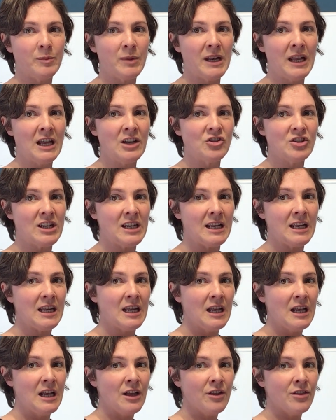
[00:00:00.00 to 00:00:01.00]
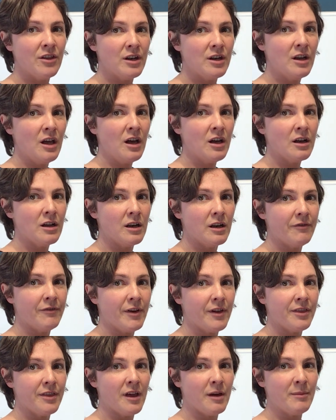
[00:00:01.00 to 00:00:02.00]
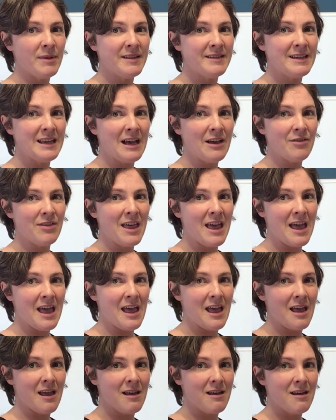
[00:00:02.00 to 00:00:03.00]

but actually the knuckle of our thumb is down there.